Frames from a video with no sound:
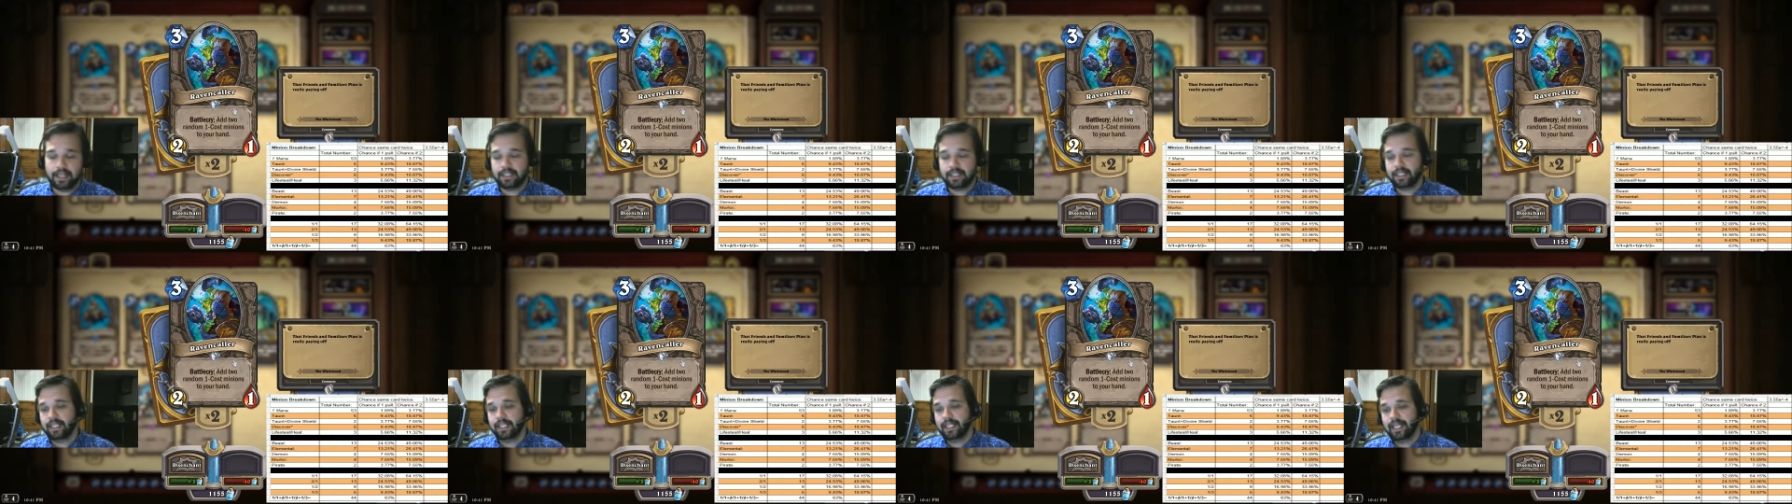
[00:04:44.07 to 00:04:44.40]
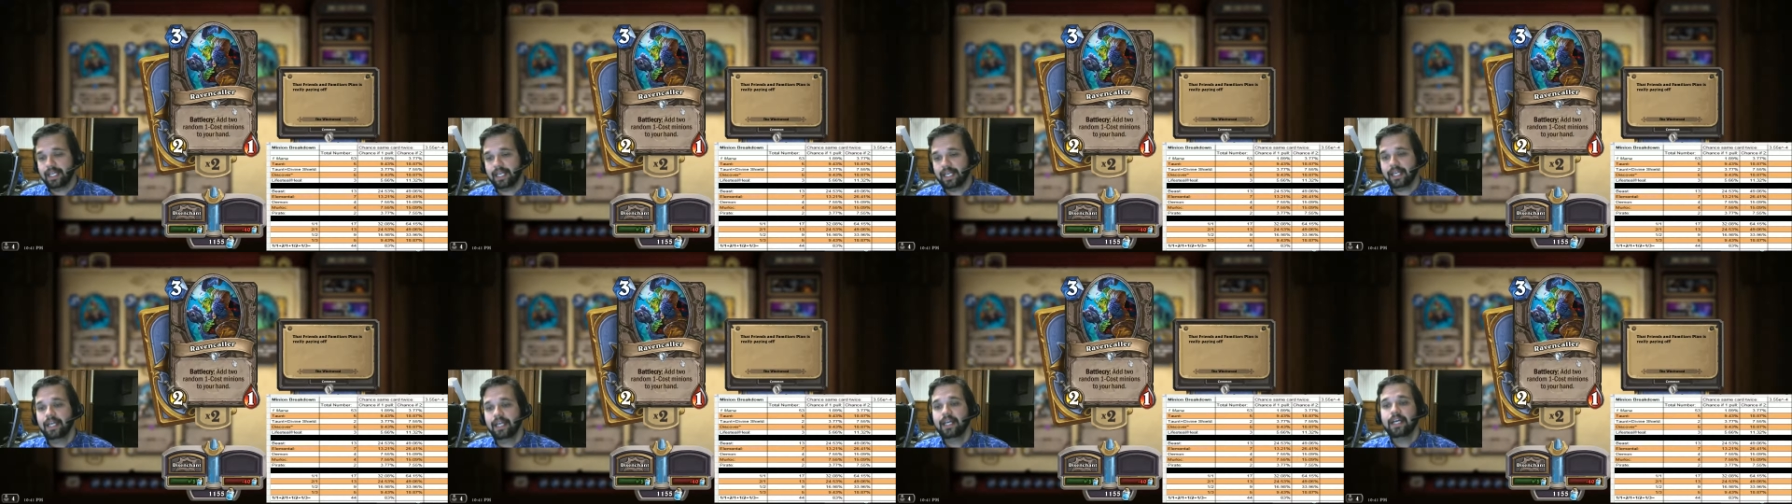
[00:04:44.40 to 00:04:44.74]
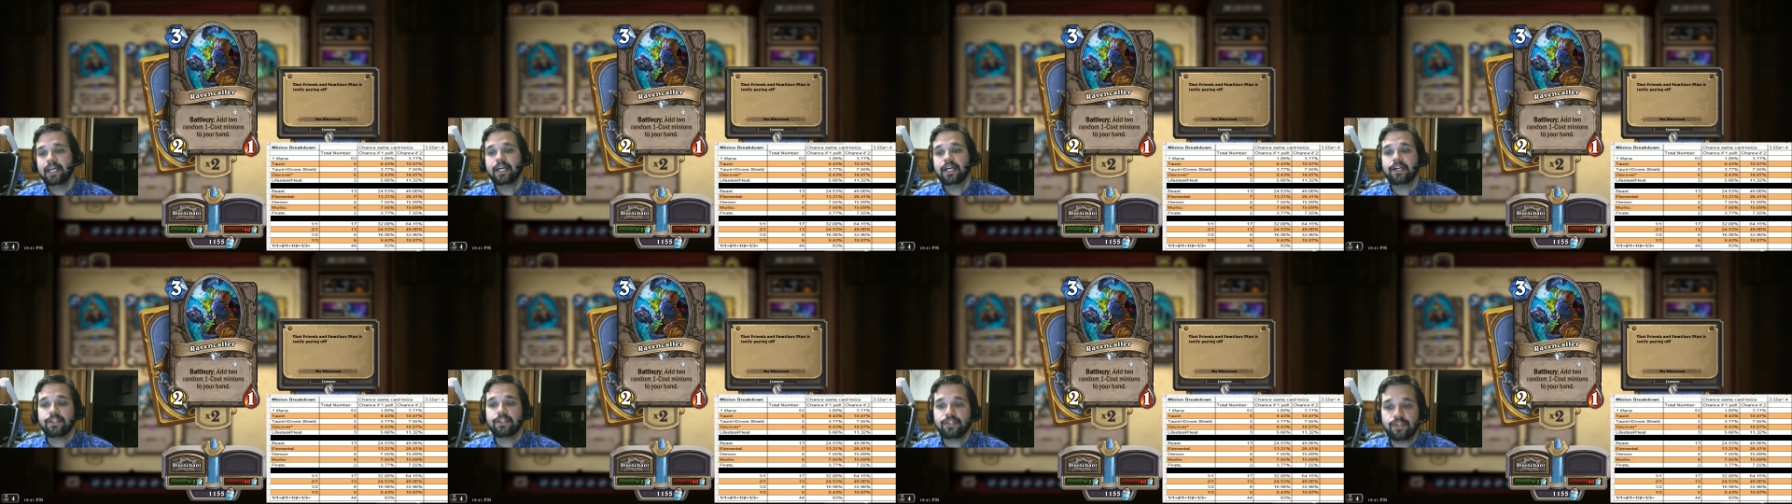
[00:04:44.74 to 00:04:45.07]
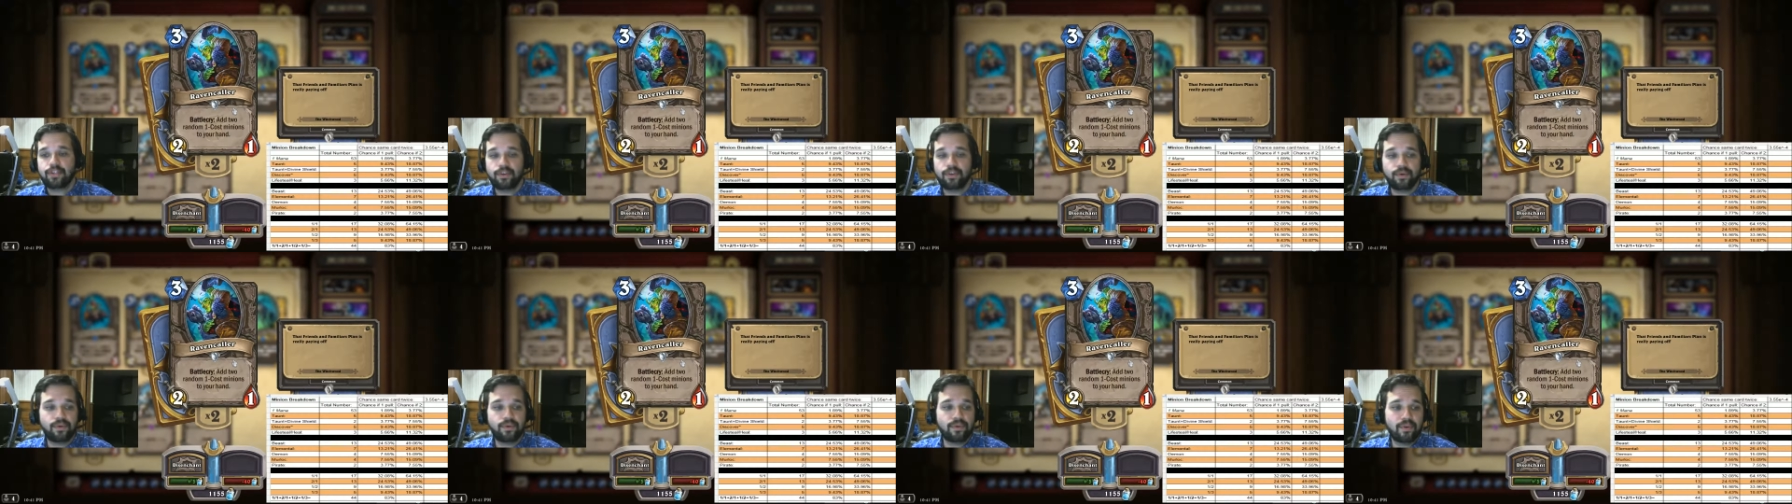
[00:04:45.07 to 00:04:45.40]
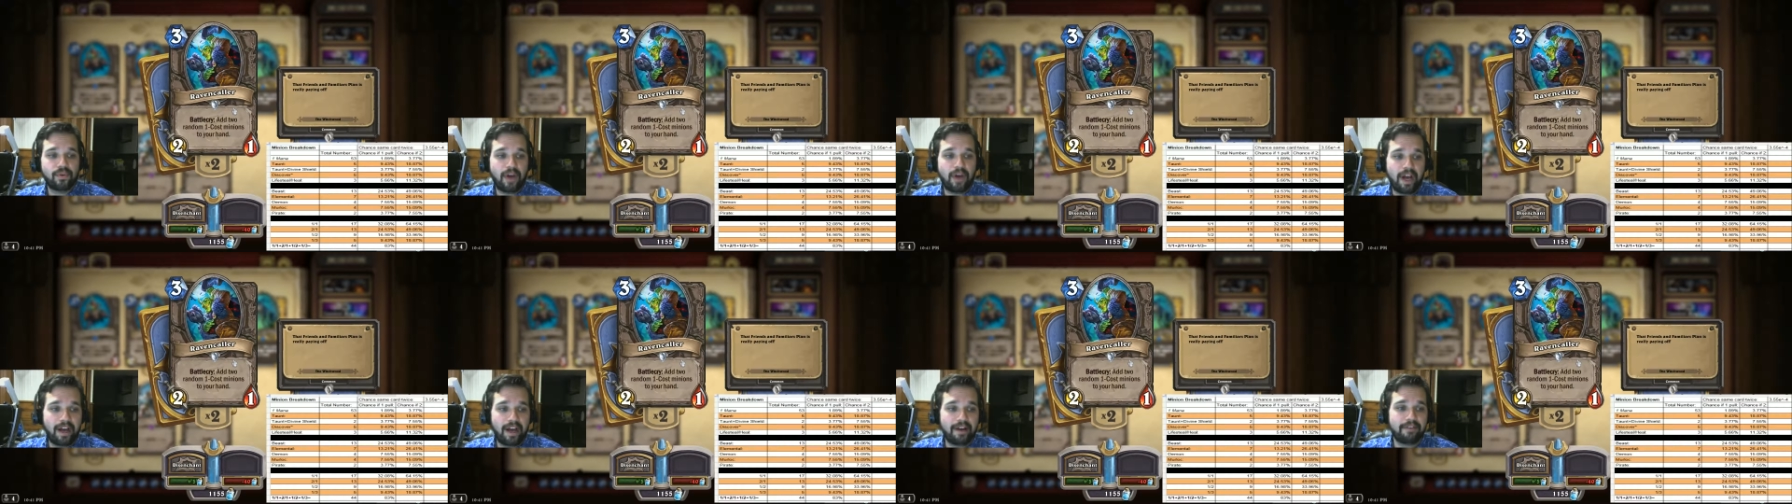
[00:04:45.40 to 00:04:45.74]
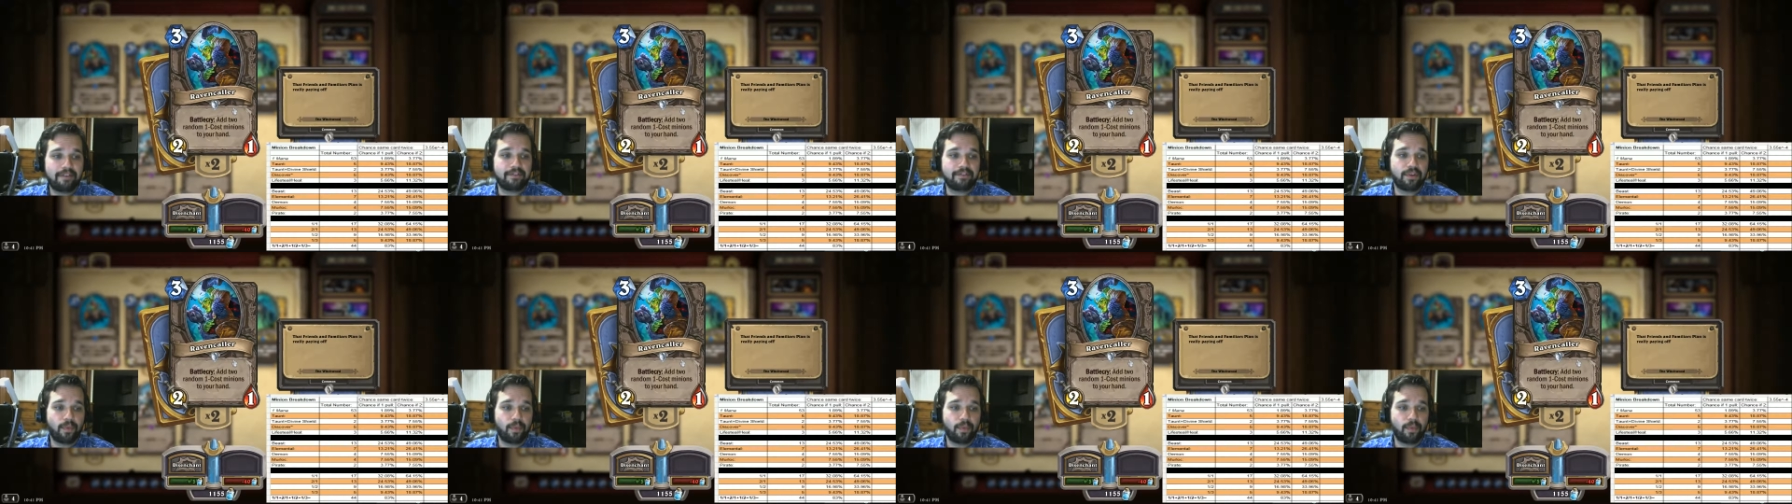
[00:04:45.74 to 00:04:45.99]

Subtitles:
To get 2 of the